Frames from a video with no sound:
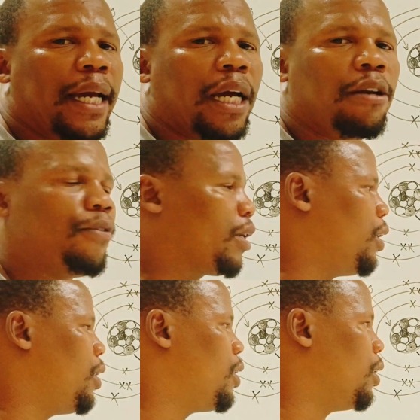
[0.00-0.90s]
Alpha
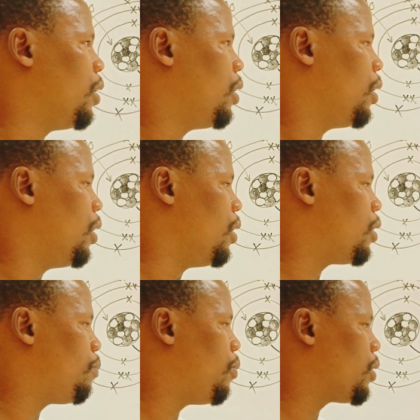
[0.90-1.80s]
radiation. It
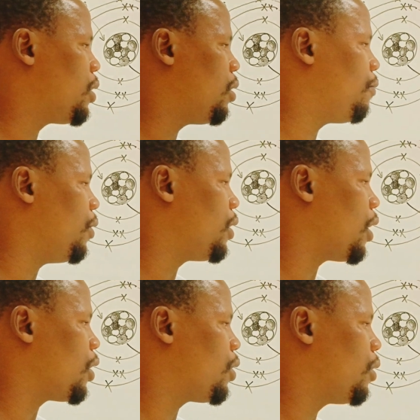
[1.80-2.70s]
is positively
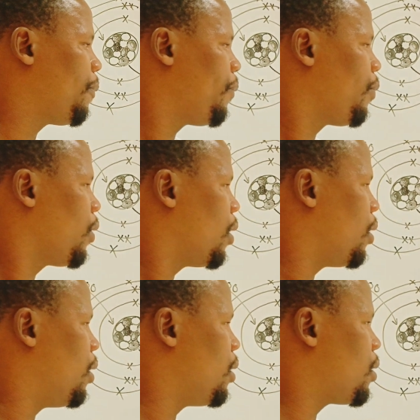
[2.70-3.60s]
charged.
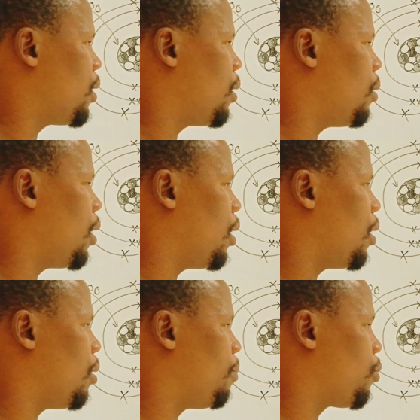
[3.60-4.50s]
These
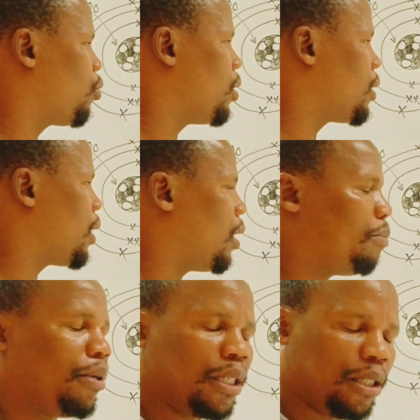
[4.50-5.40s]
protons are
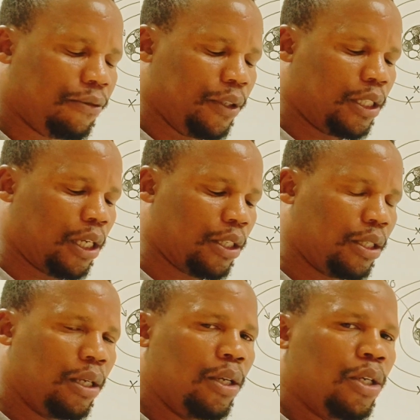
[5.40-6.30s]
positively charged.
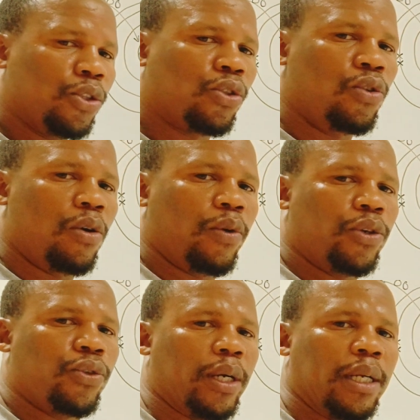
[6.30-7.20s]
So you are
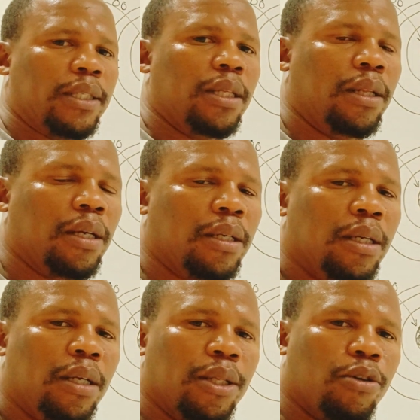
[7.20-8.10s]
going to understand
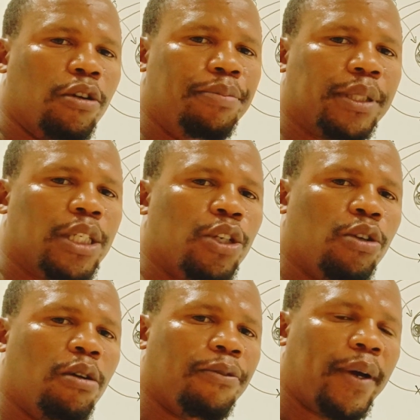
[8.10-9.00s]
that the
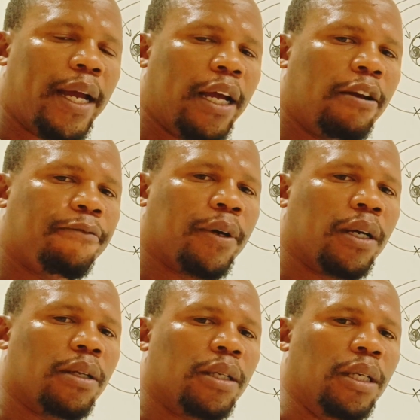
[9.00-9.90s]
composition of
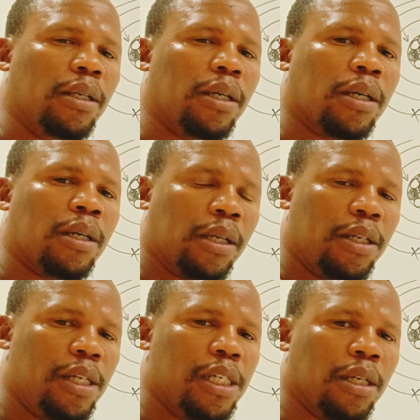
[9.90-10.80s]
alpha
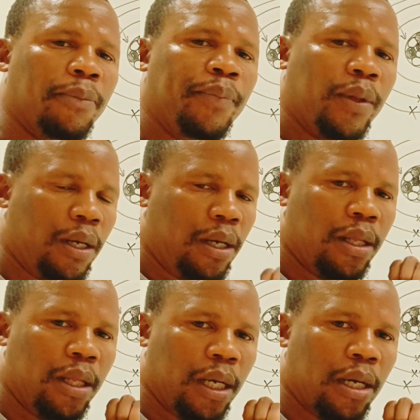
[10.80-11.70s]
radiation,
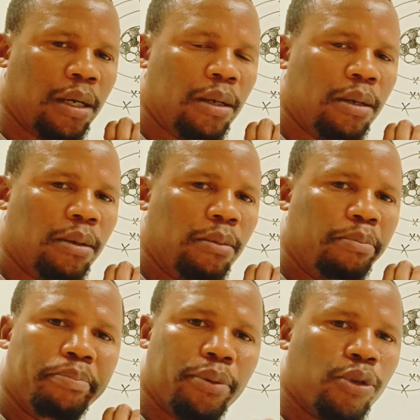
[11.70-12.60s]
they are
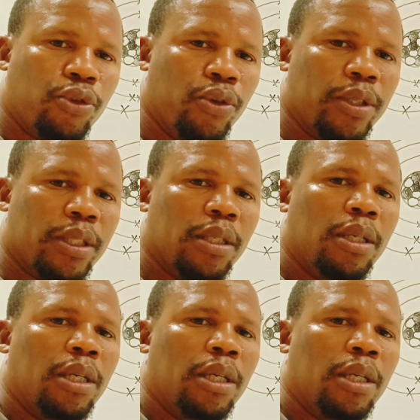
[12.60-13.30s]
protons.